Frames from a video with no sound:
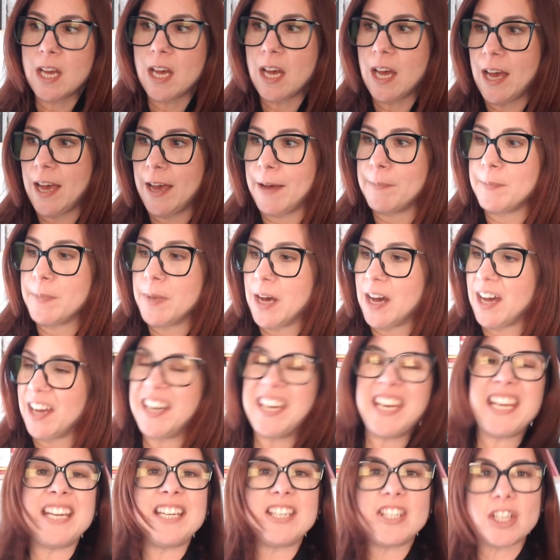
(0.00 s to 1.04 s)
I
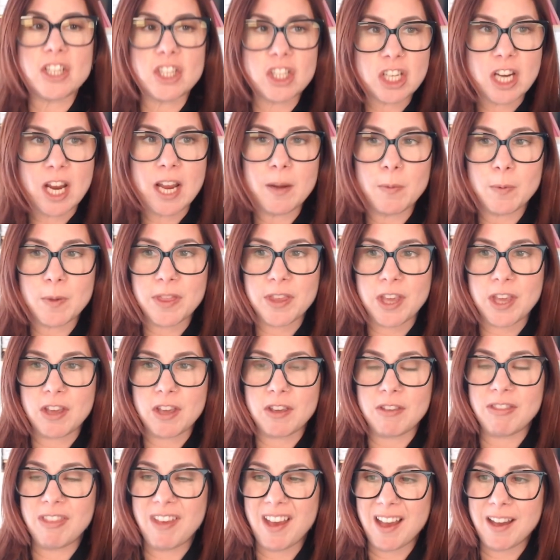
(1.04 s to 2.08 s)
need to share with
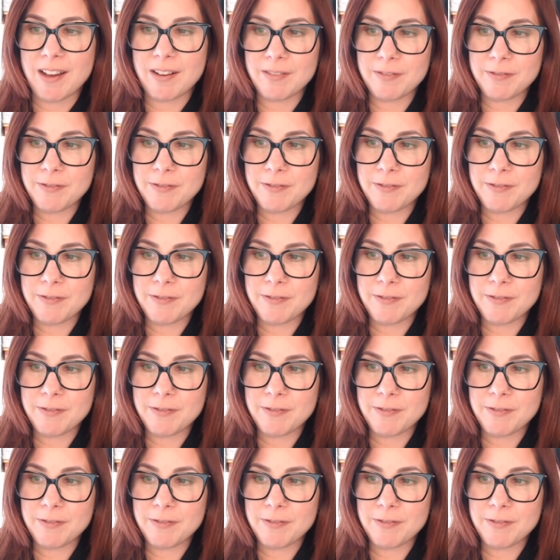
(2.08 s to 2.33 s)
you that